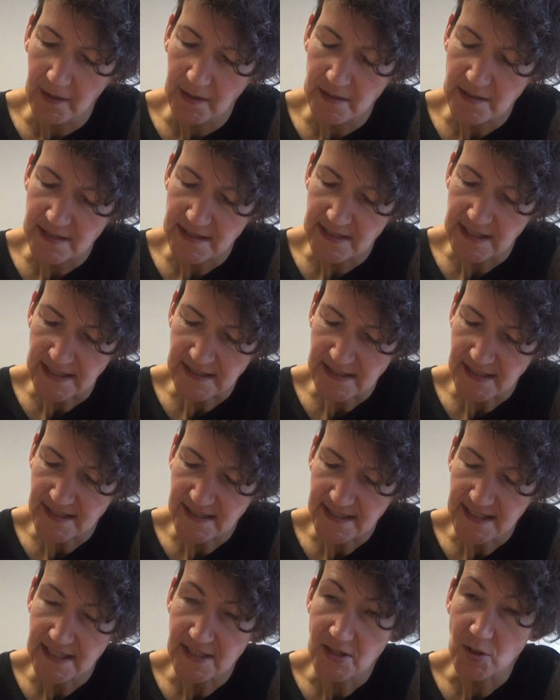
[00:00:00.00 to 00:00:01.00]

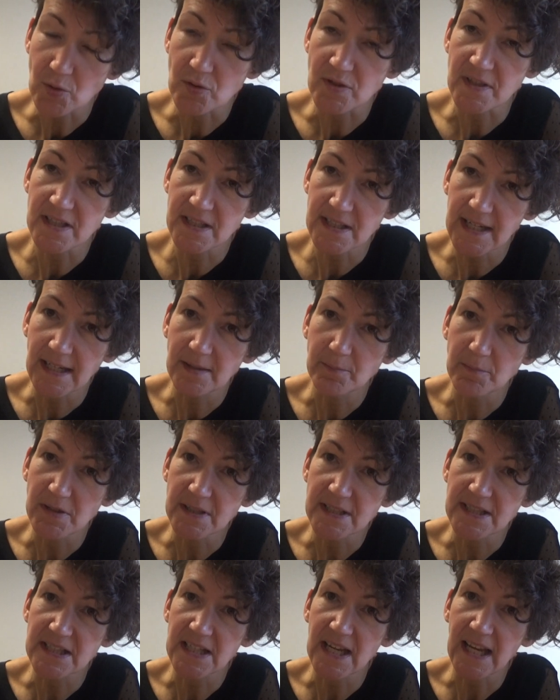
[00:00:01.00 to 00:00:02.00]
sentences or
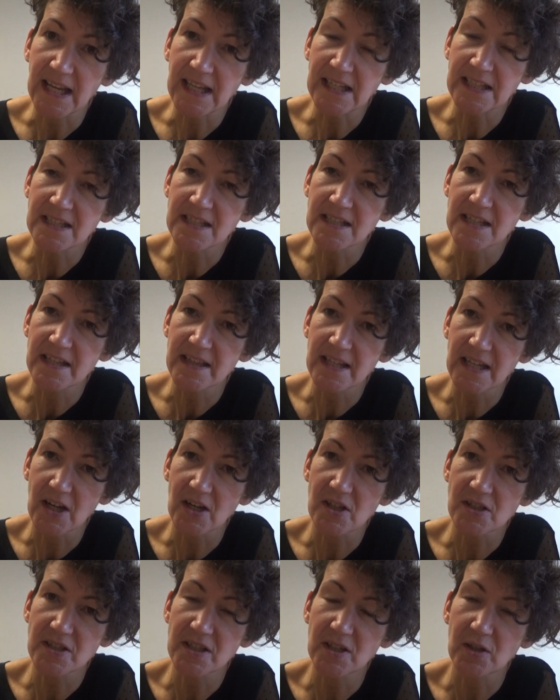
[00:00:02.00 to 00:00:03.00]
statements in the
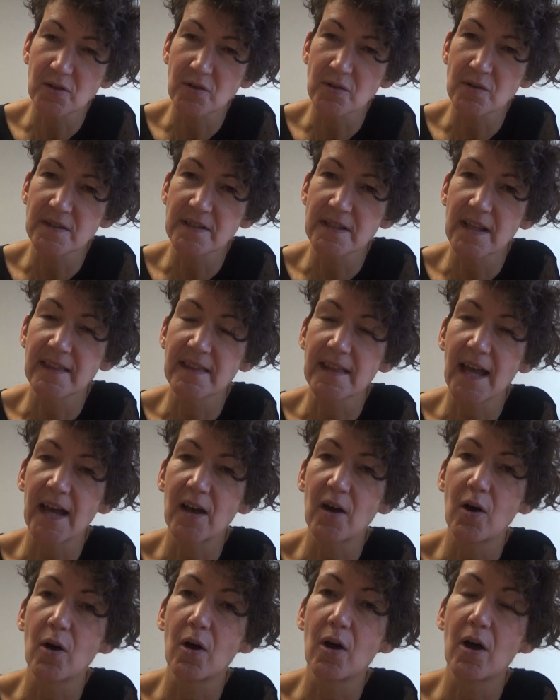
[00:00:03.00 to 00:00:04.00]
articles
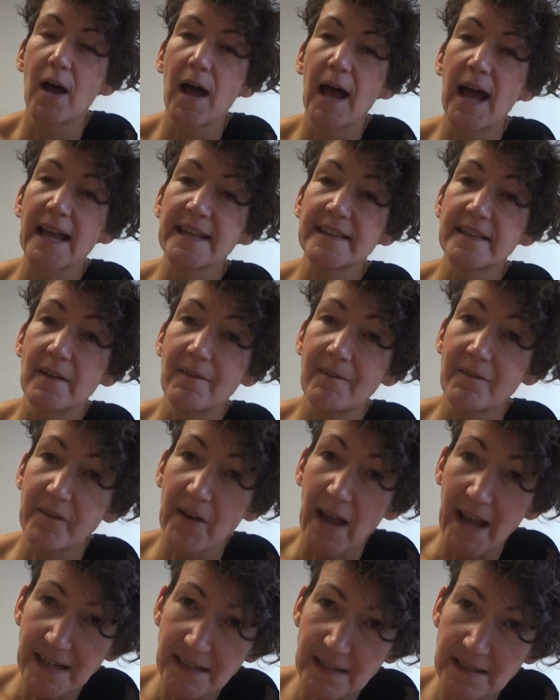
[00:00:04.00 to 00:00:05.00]
that are either
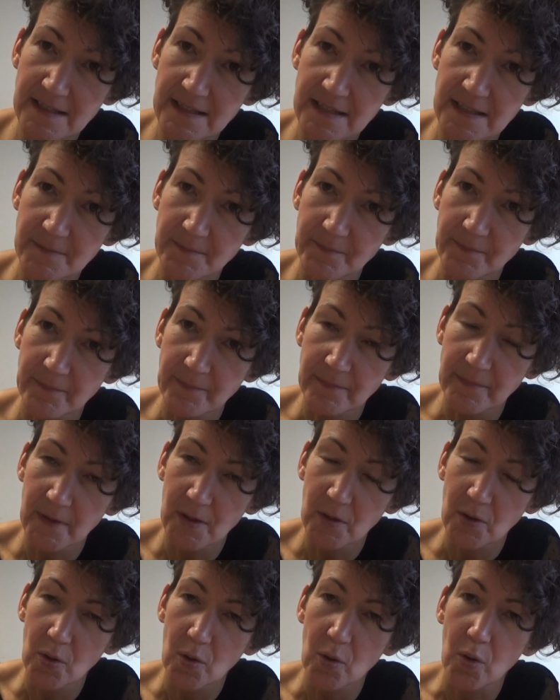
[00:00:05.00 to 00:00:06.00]
facts
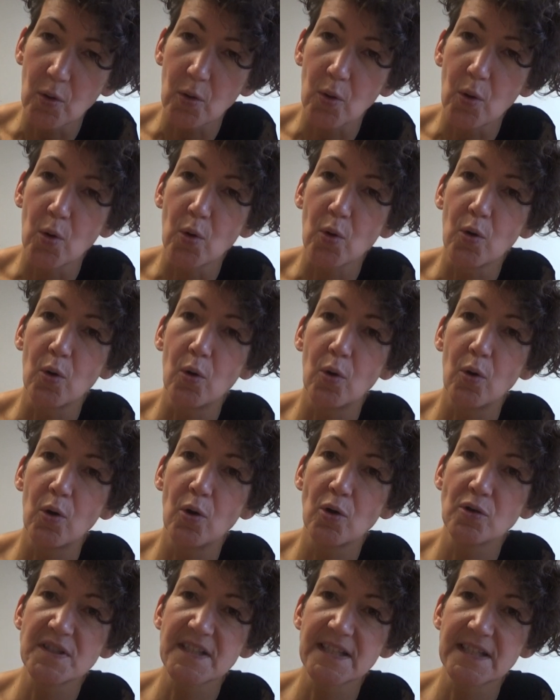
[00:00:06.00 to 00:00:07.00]

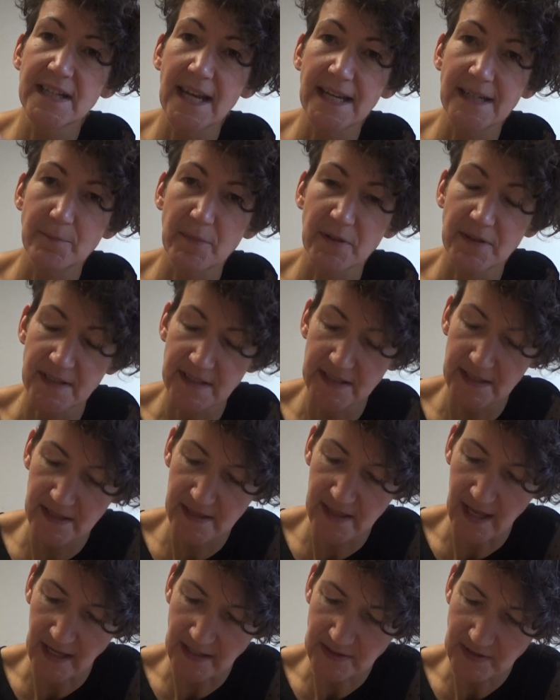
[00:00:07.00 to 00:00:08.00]
or statements
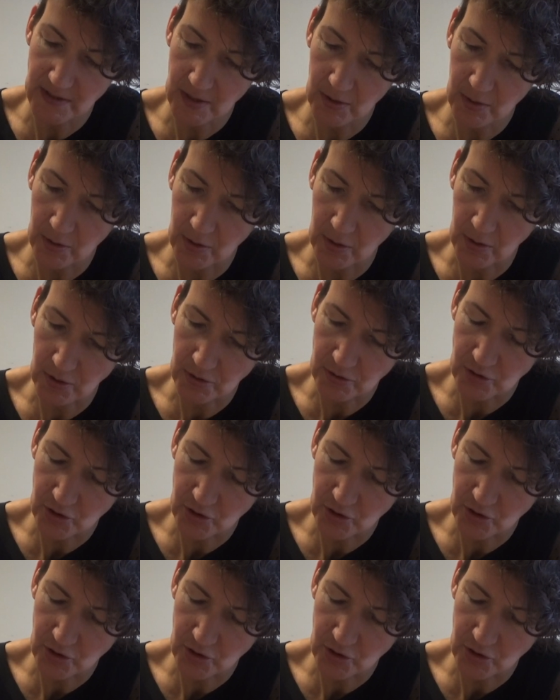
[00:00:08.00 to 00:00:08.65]
that are